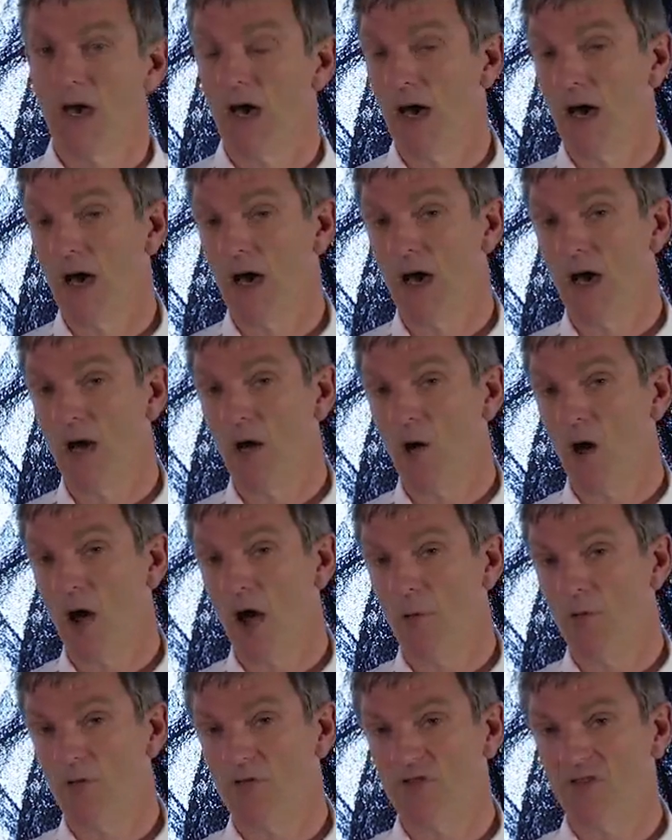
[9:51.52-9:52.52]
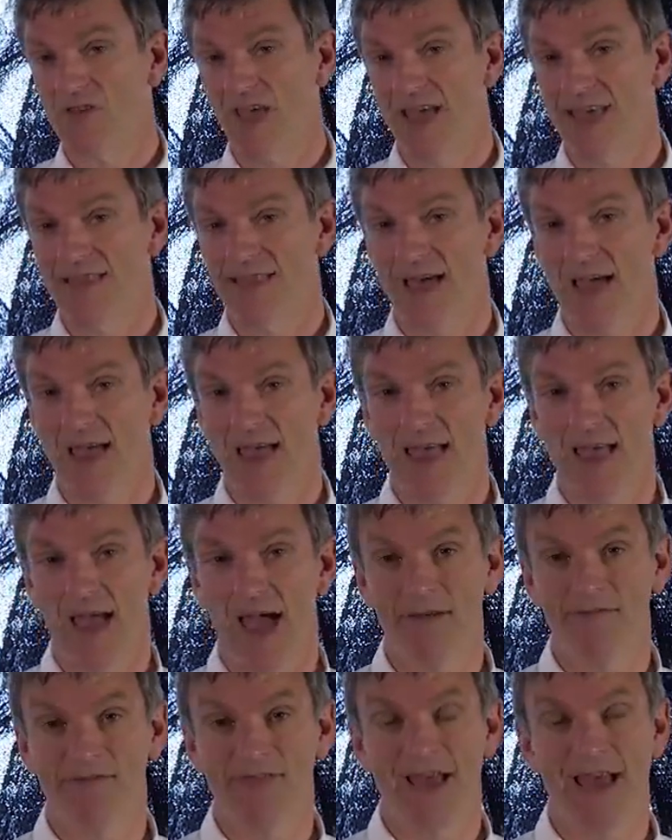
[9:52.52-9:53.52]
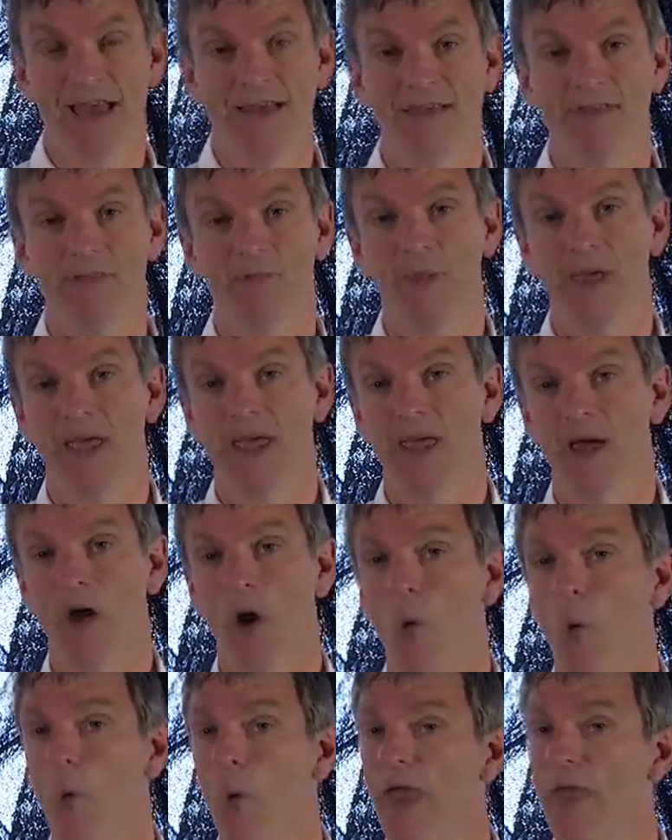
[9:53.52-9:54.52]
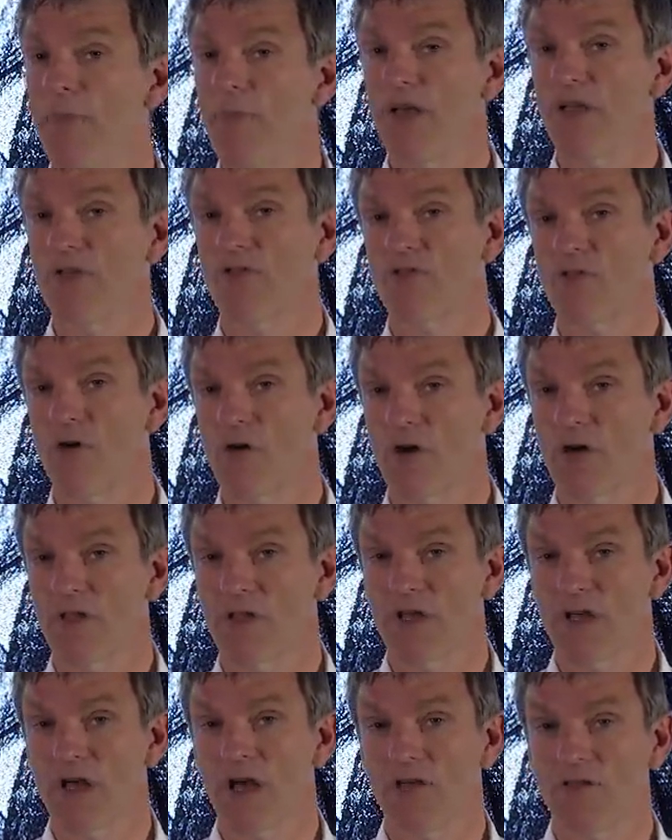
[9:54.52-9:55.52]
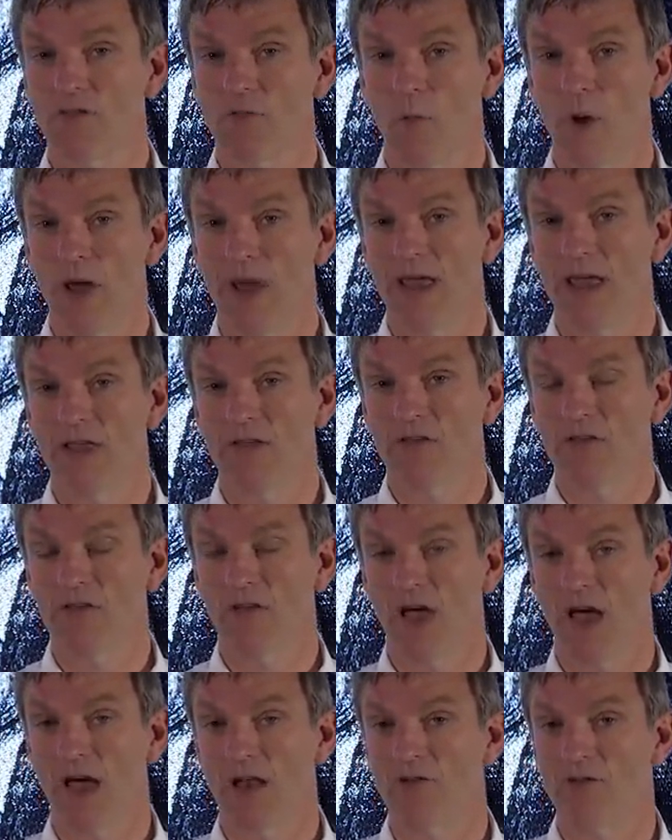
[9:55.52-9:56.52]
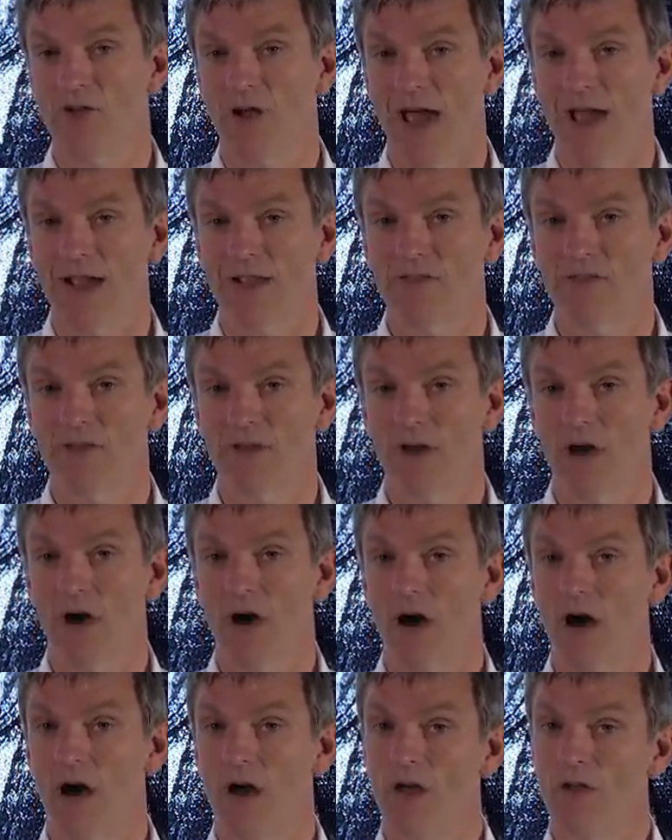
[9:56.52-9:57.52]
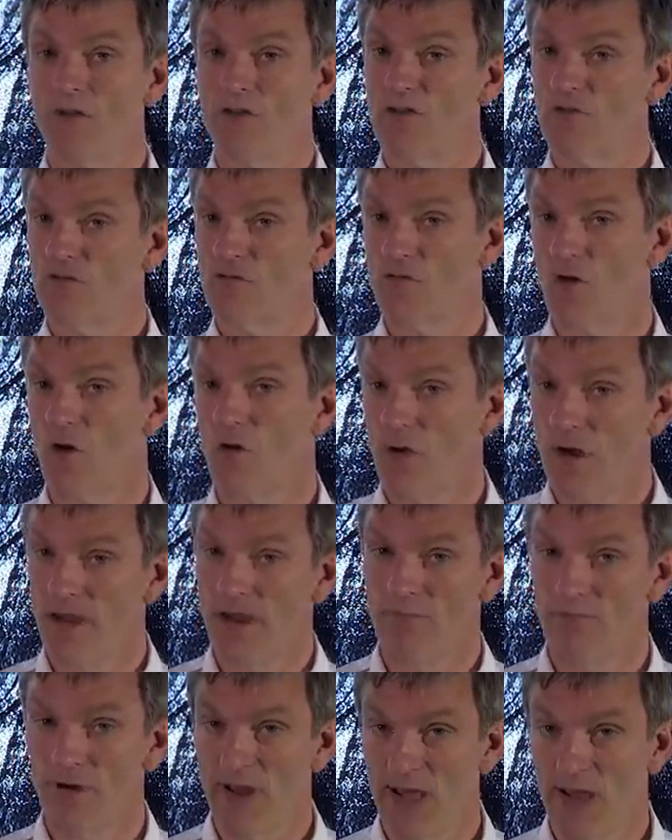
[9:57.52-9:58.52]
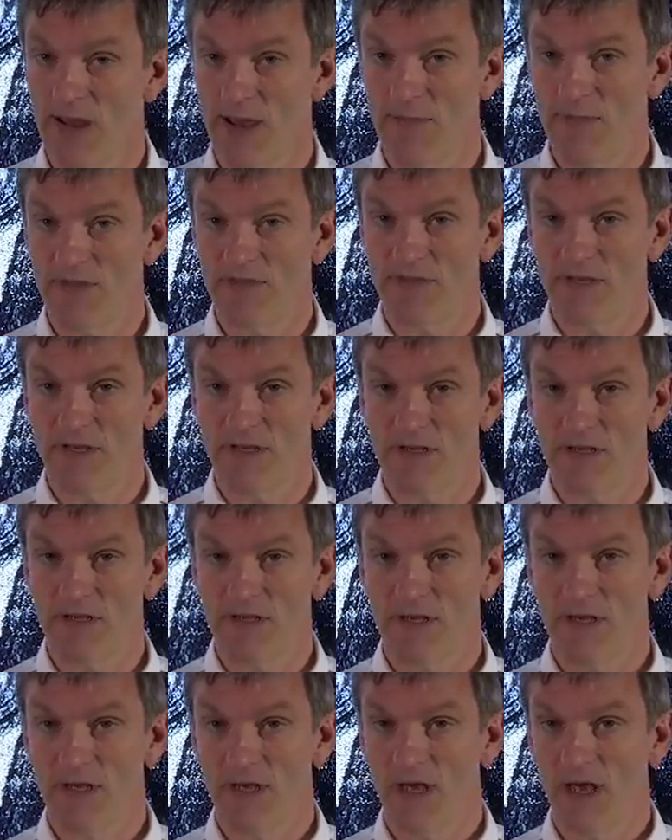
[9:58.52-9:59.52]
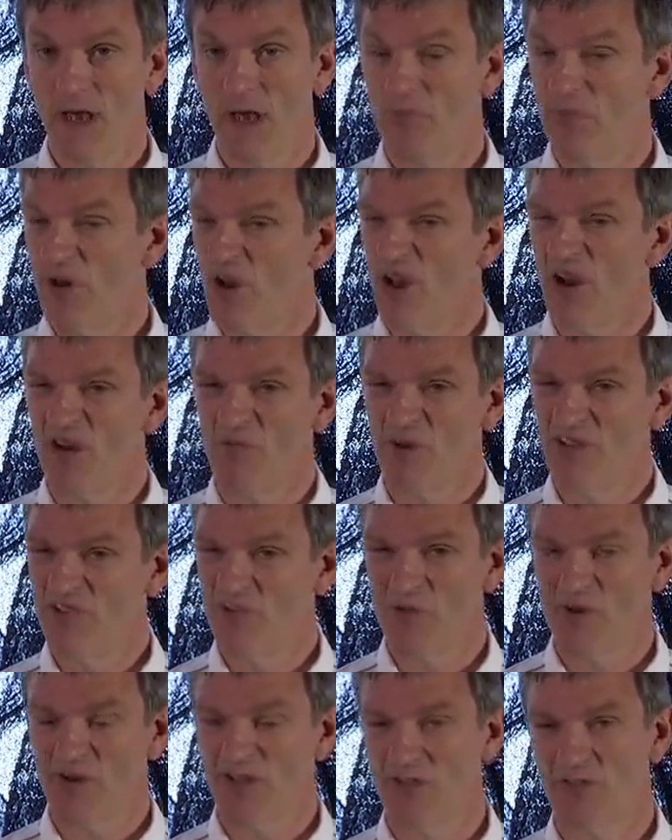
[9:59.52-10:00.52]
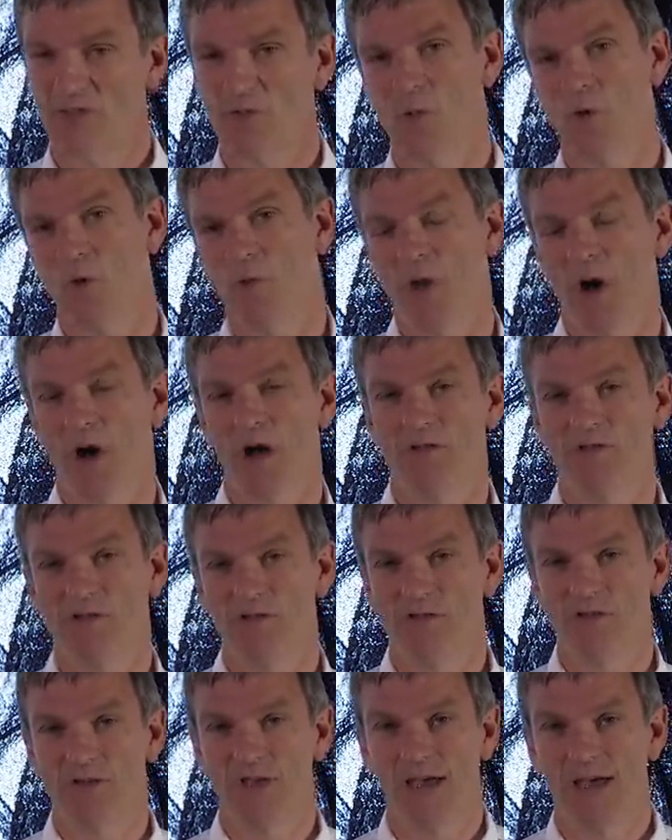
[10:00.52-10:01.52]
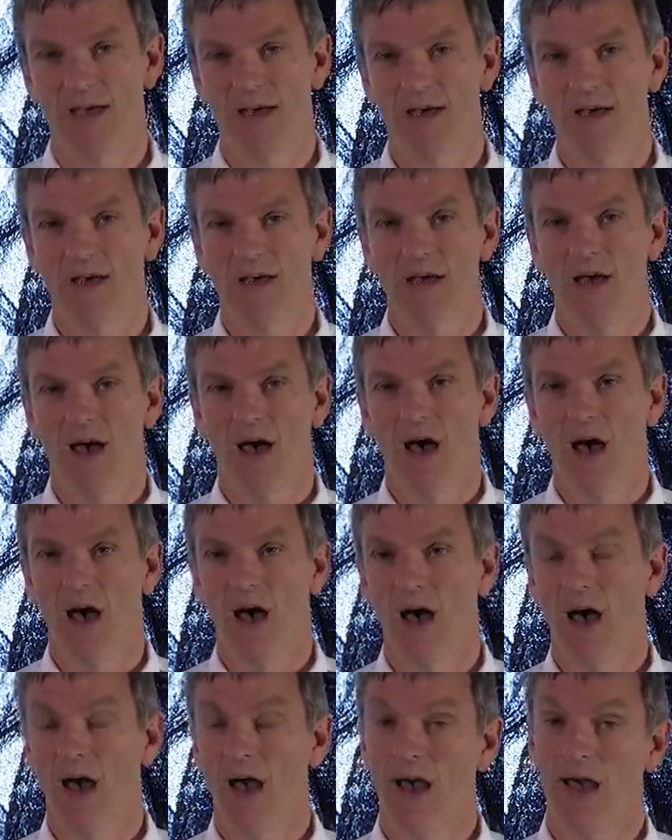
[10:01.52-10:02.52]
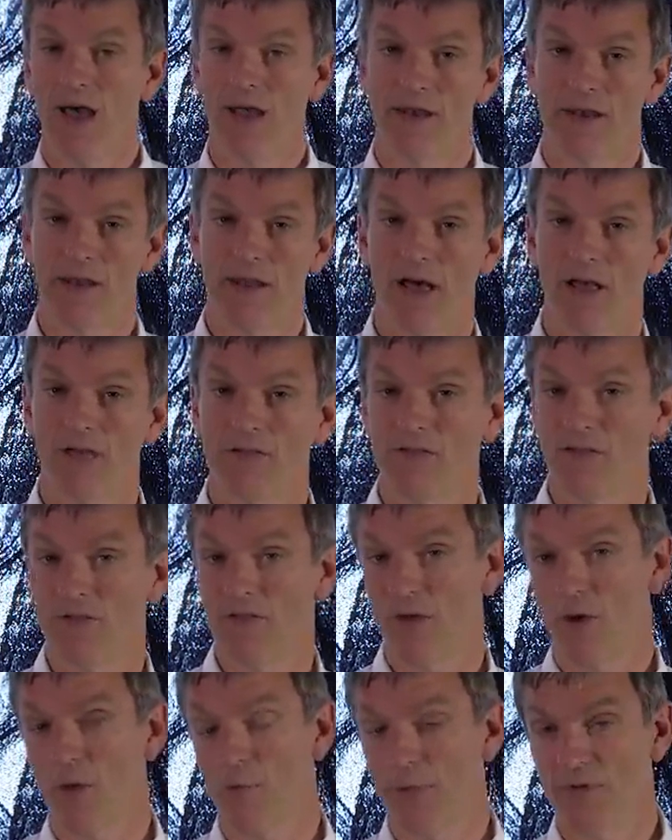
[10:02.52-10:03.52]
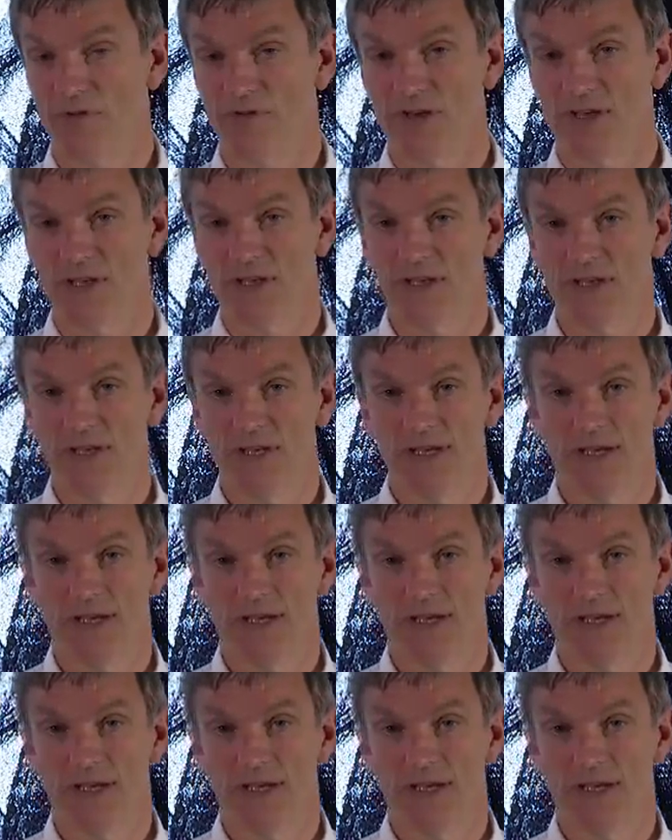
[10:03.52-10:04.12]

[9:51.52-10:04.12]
I would say they have tended to be a wee bit stronger than us when it's at tracks that are strongly rear limited. but we're talking small margins here, and us the opposite.